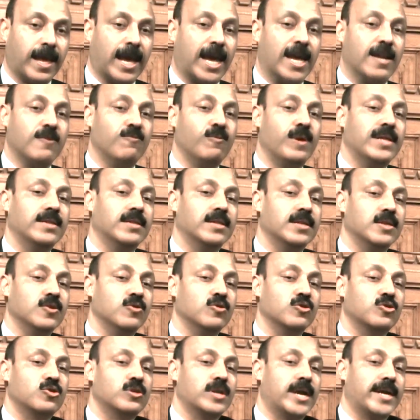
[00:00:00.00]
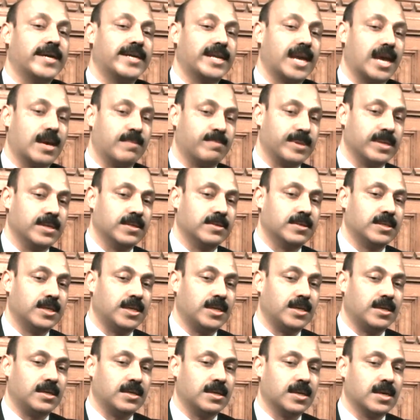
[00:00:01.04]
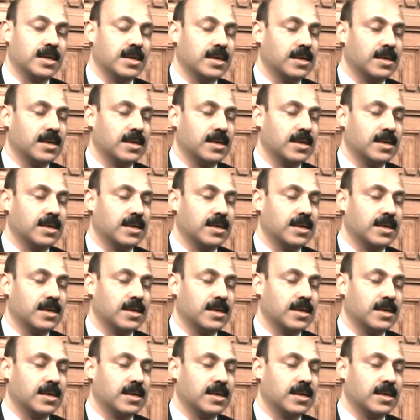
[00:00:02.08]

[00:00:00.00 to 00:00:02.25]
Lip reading: and when the news night happened, the